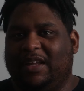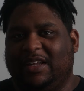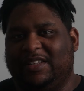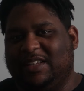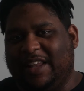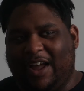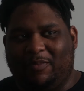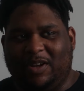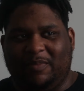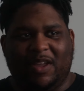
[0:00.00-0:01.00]
It's allowed
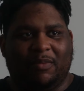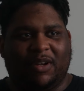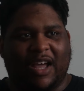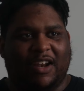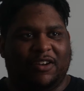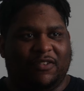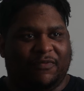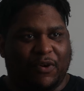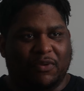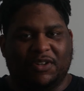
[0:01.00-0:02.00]
me to be able to kind of
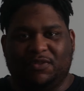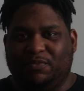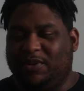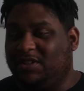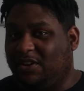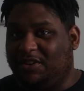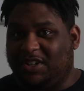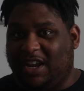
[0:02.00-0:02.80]
focus, research,